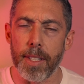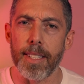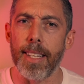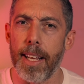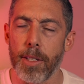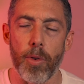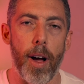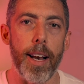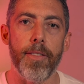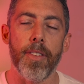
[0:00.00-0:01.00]
and scents,
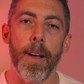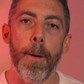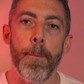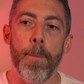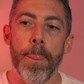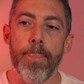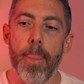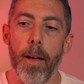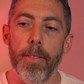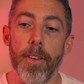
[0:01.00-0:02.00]
right? If
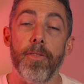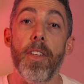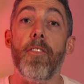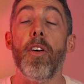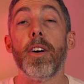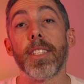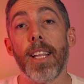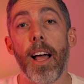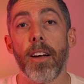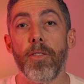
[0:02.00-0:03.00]
the first
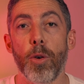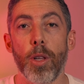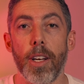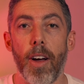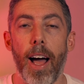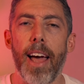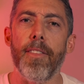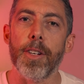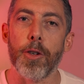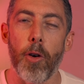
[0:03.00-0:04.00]
Lagavulin I
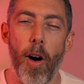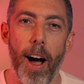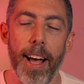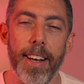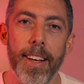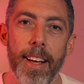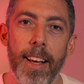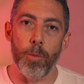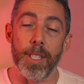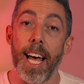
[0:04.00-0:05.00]
ever tried
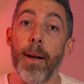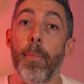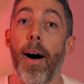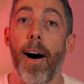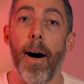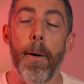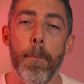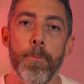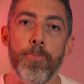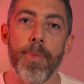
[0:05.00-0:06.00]
was at a bar
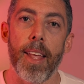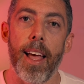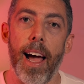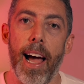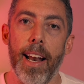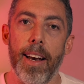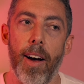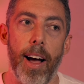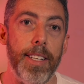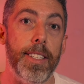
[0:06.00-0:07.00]
and
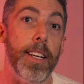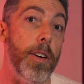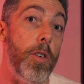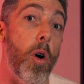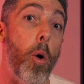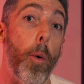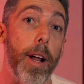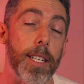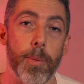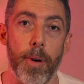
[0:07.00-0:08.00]
I didn't know what
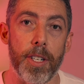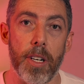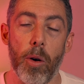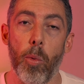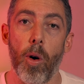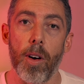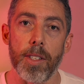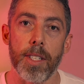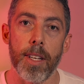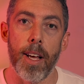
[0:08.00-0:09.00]
expression it
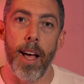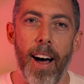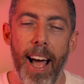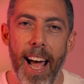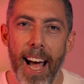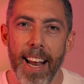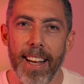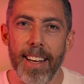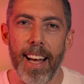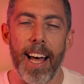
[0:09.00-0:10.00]
was. I had
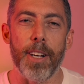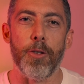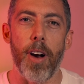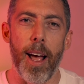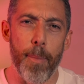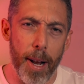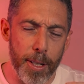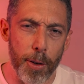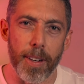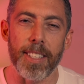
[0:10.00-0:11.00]
a dram and I
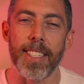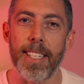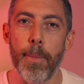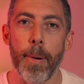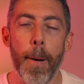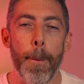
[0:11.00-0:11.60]
took a sip